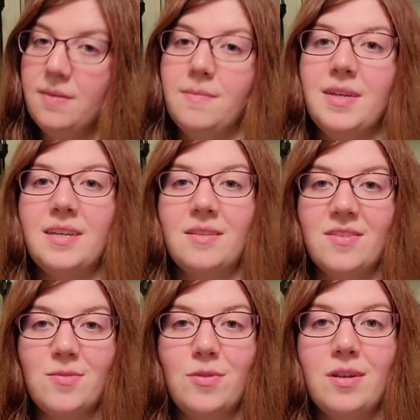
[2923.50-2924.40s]
make
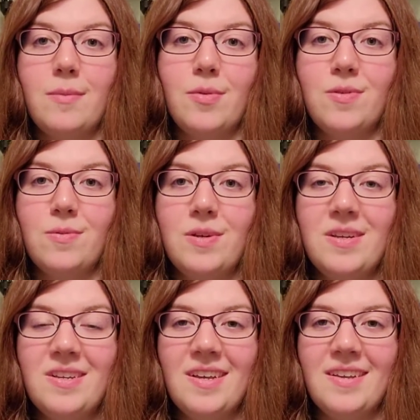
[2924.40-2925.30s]
this one number
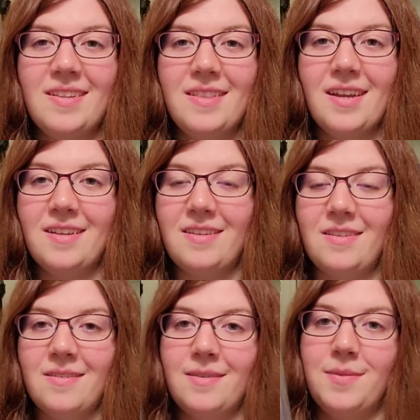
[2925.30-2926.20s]
3, and that
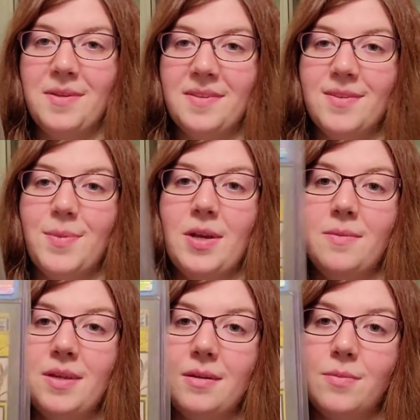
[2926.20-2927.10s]
is Amazing
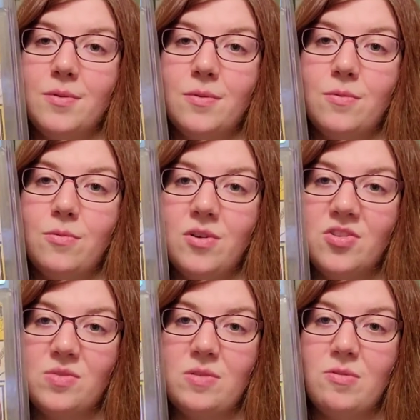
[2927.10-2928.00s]
Spider-Man number
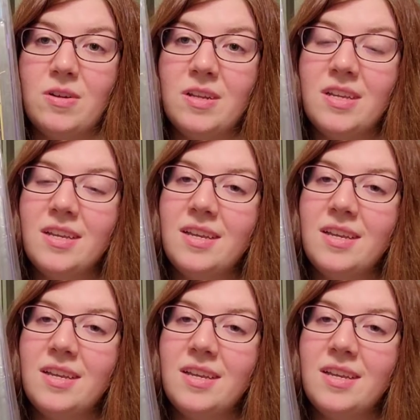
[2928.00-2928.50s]
121.